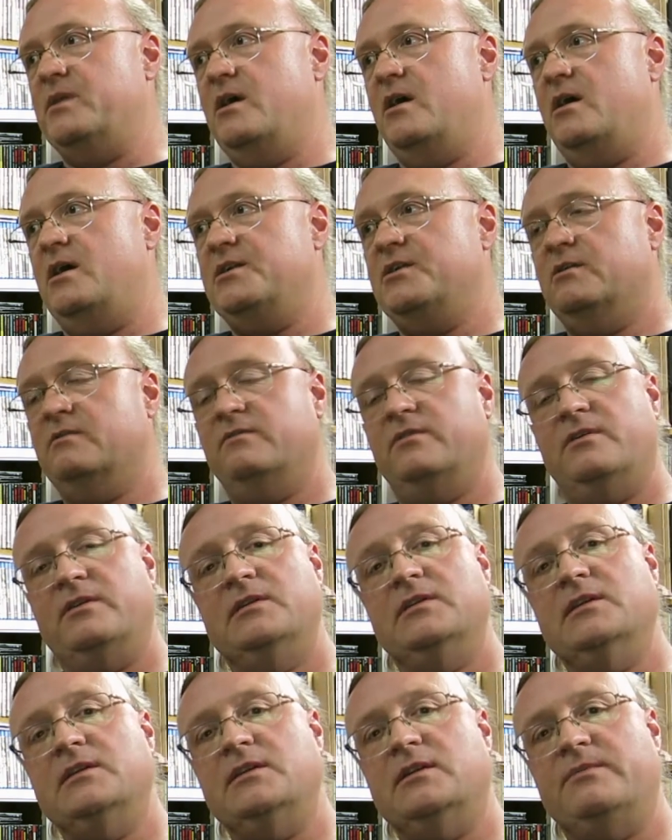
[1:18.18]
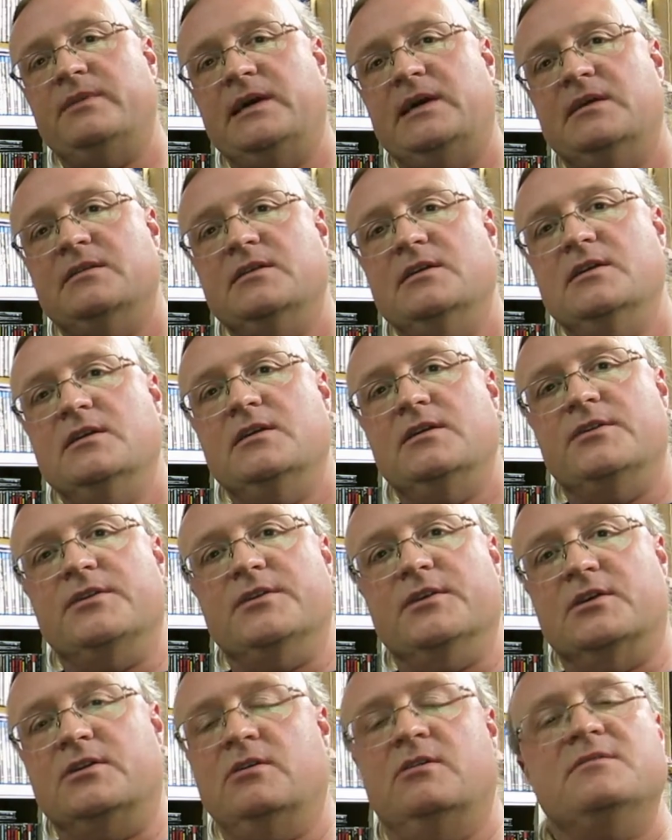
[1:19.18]
I know very little about
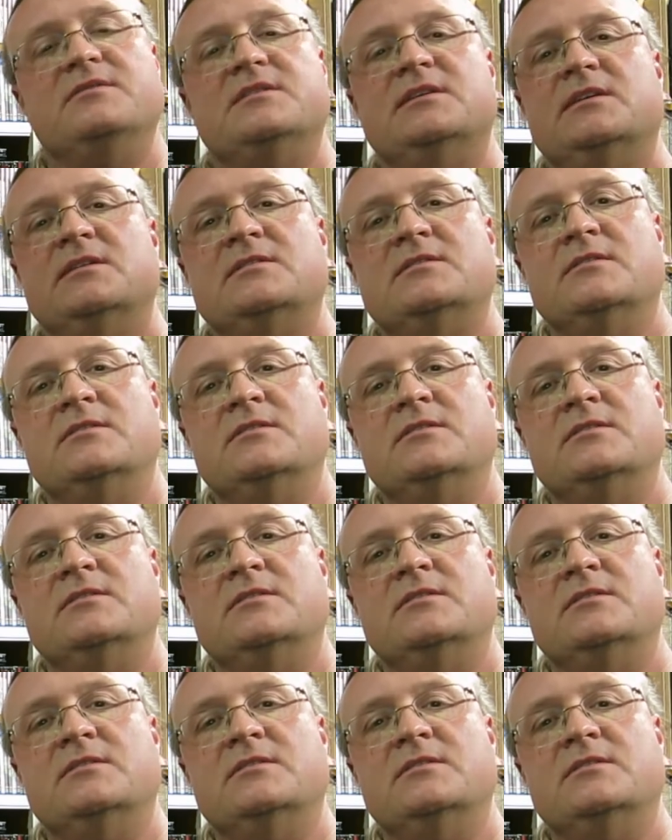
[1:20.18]
the contents